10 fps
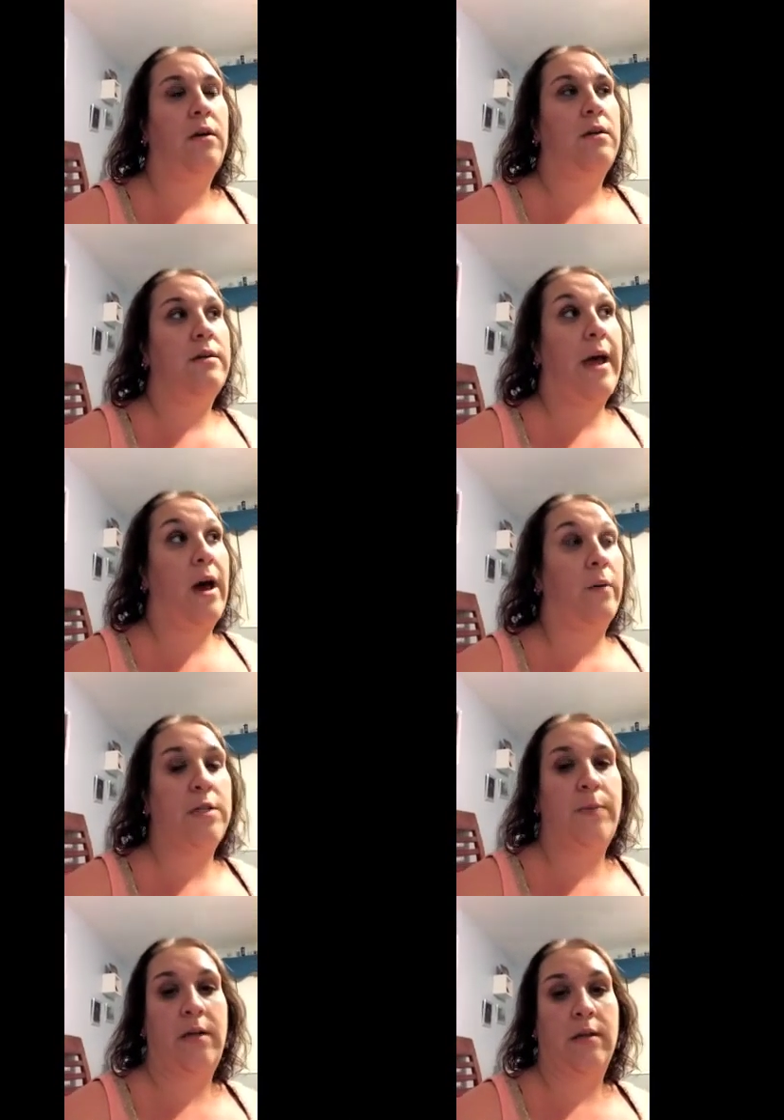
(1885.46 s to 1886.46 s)
now
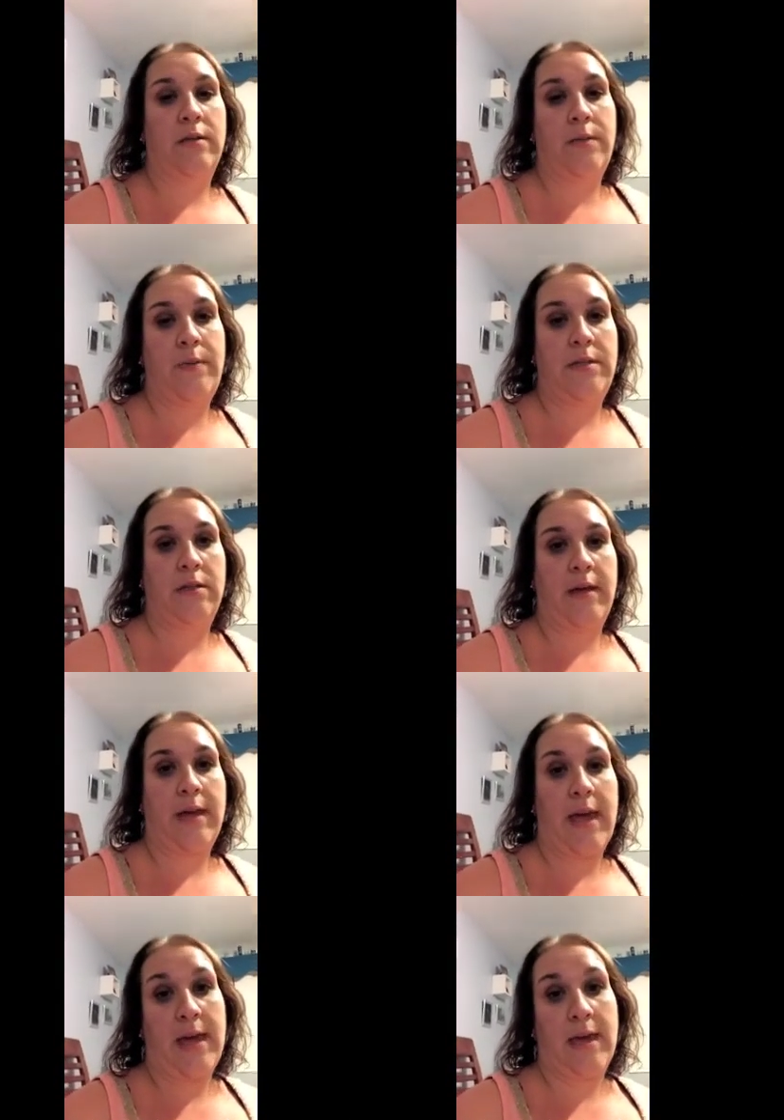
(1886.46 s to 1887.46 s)
he's been sleeping till like
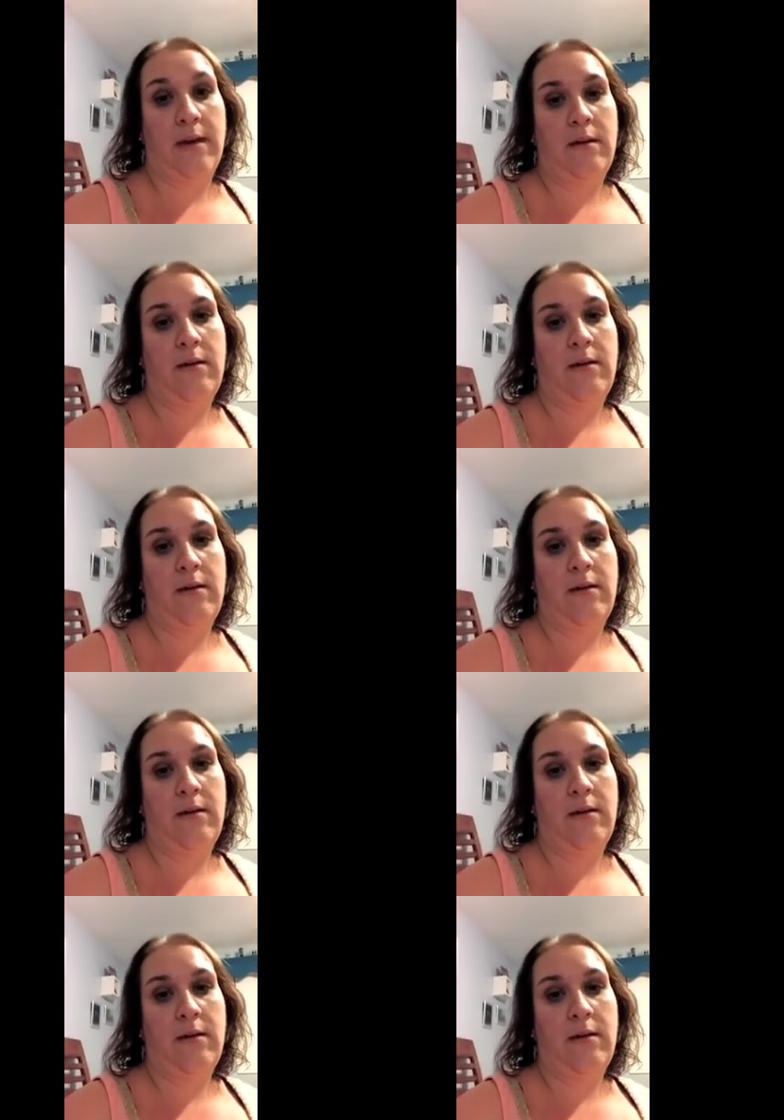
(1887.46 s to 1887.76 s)
8.